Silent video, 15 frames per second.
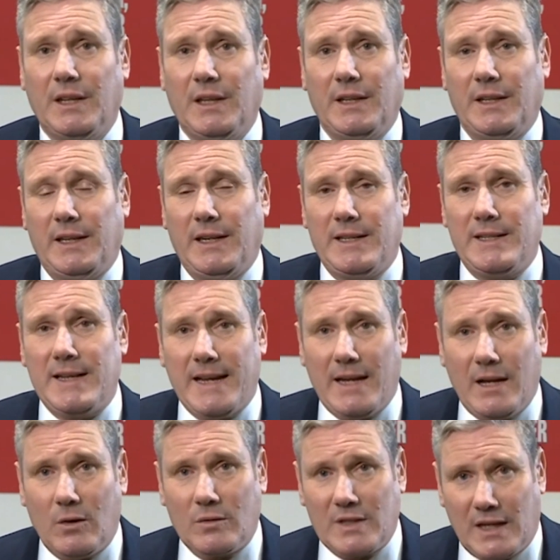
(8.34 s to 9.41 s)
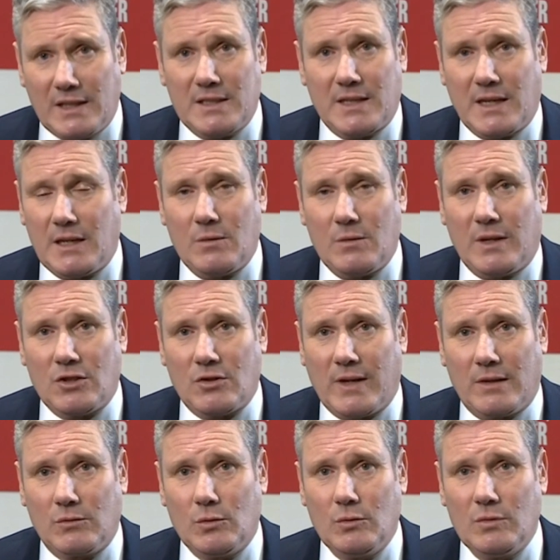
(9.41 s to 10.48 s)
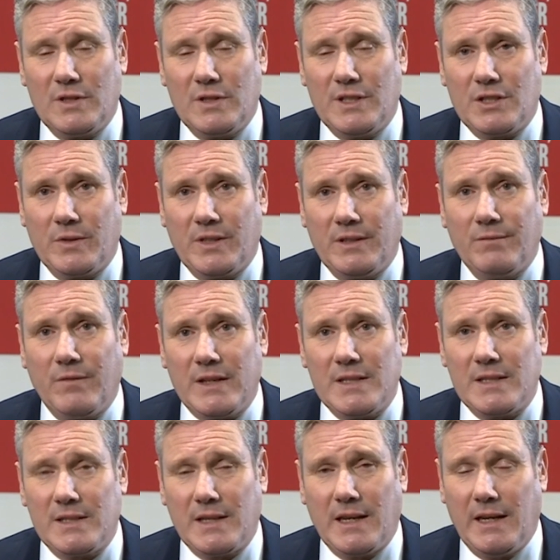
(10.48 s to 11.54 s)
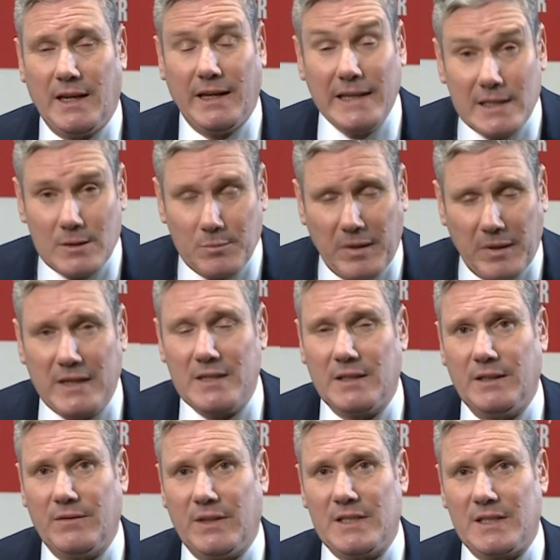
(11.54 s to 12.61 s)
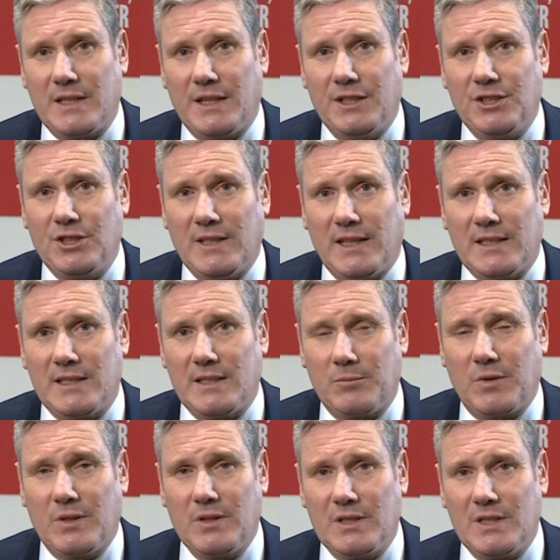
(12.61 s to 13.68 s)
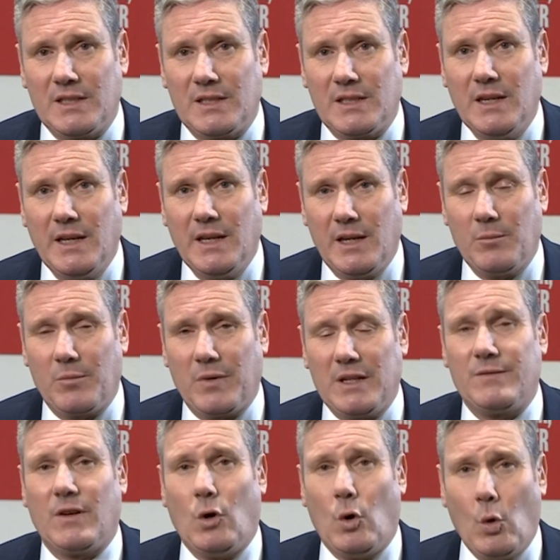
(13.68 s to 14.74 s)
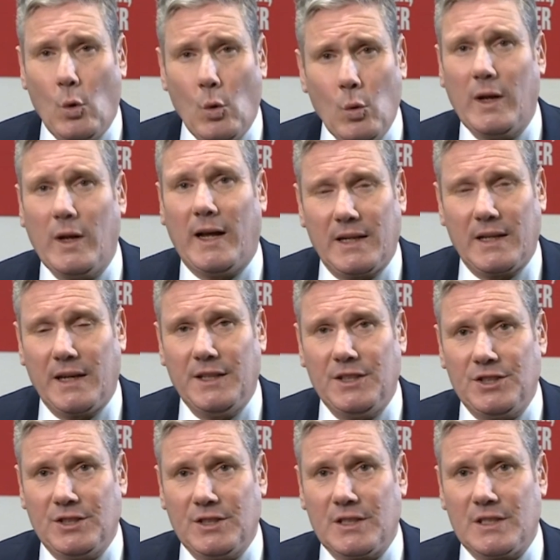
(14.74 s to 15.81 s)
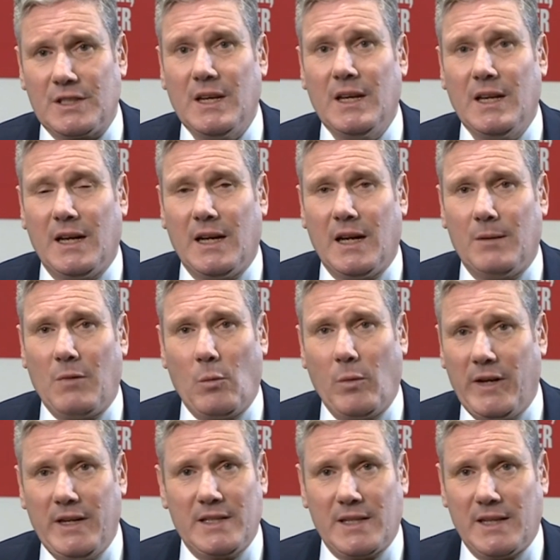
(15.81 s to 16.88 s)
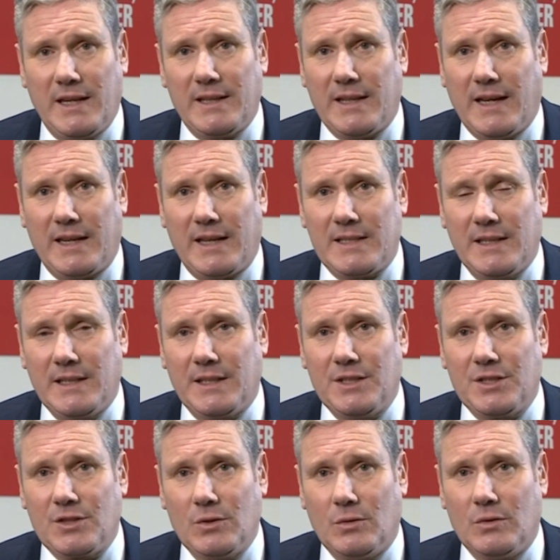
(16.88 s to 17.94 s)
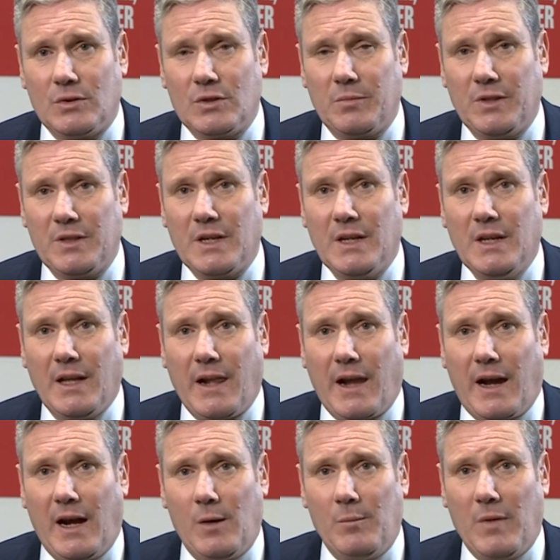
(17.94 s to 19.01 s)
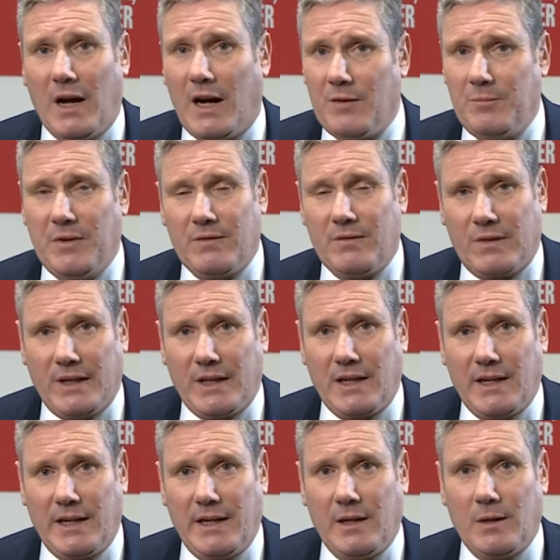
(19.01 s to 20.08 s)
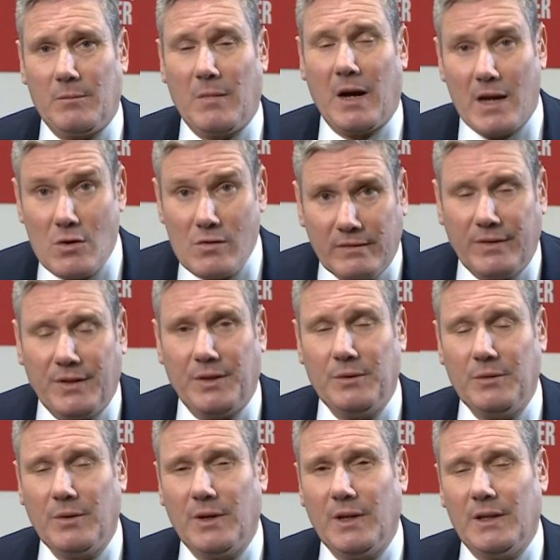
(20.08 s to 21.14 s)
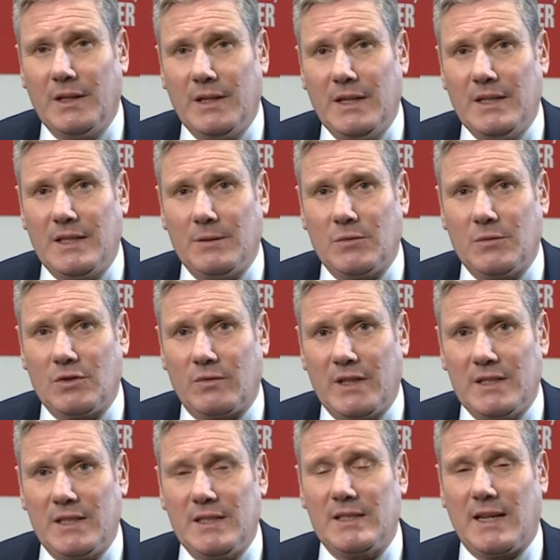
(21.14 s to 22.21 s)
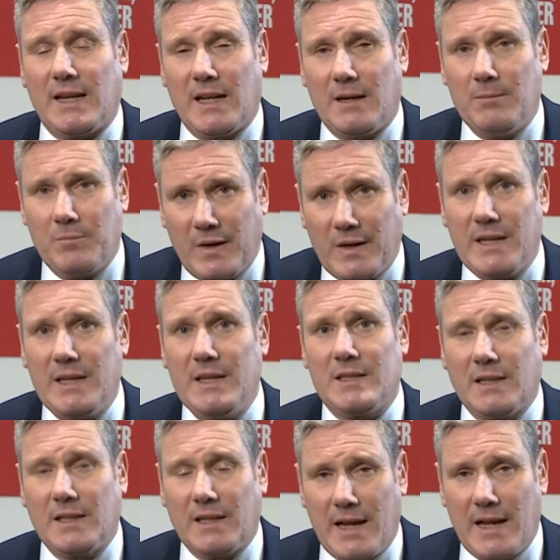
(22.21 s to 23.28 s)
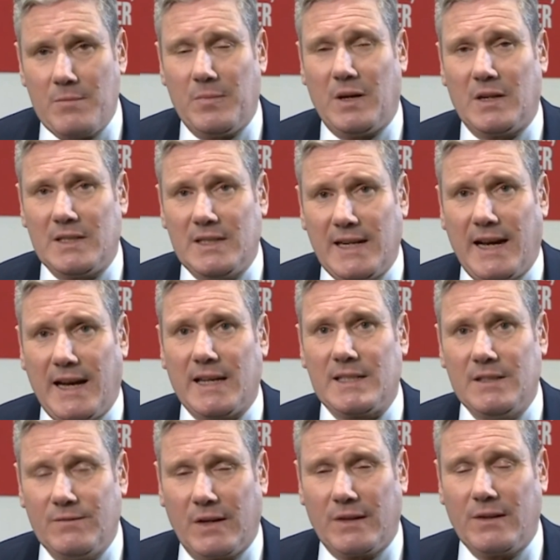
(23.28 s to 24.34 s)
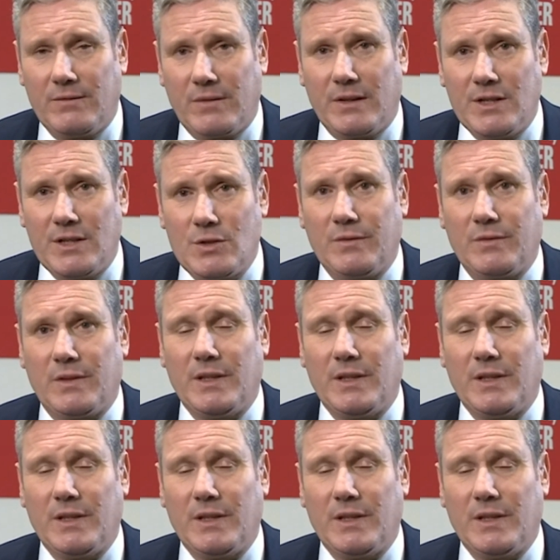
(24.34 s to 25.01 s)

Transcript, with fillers: It now does go, under our rules, into an, invest, uh, an independent investigation. That's the process in place for all allegations, um, and we need to let that take its course. But um, I've been very clear. My own view is it was racist, and I'm pleased that the Labour Party acted very, very swiftly.